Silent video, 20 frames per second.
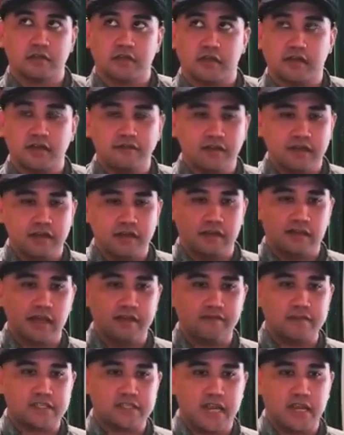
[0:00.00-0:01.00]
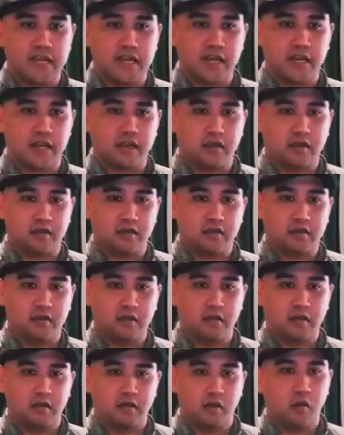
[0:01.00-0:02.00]
kind of like levitating
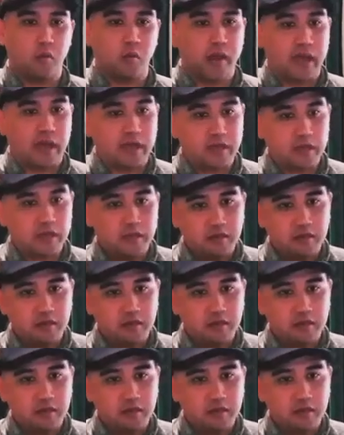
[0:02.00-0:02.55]
away,